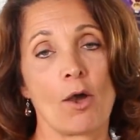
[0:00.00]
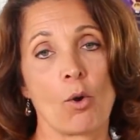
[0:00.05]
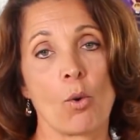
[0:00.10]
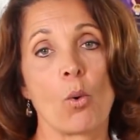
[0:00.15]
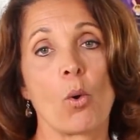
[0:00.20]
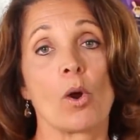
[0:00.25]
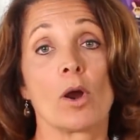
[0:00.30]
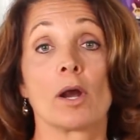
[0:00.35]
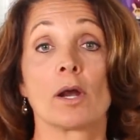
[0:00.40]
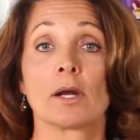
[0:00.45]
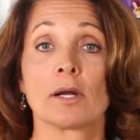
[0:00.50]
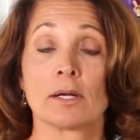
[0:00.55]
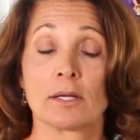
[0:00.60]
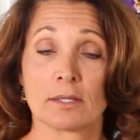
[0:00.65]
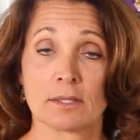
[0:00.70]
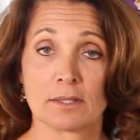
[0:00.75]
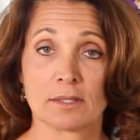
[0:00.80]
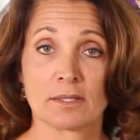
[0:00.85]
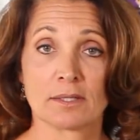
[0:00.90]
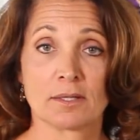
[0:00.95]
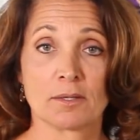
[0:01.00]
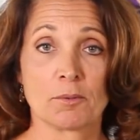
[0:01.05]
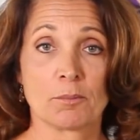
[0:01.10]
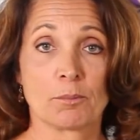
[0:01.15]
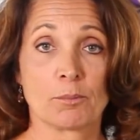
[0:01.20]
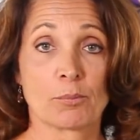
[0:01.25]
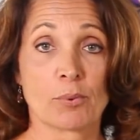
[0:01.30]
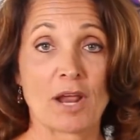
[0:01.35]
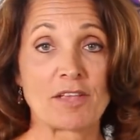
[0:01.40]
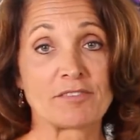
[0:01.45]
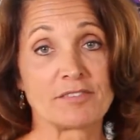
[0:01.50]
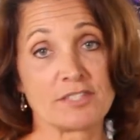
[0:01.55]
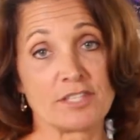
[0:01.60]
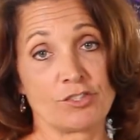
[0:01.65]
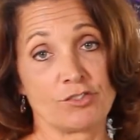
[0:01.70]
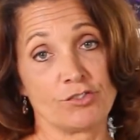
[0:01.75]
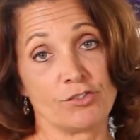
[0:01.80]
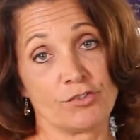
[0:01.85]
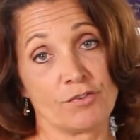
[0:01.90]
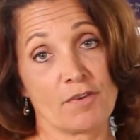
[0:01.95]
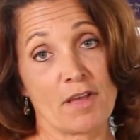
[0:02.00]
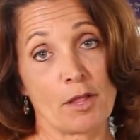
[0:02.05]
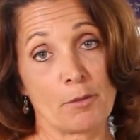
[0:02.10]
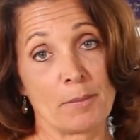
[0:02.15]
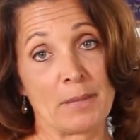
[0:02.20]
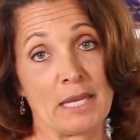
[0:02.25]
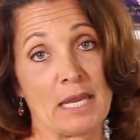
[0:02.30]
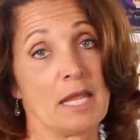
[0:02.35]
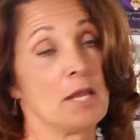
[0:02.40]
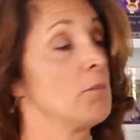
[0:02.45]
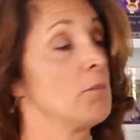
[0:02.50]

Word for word: or breast tissue development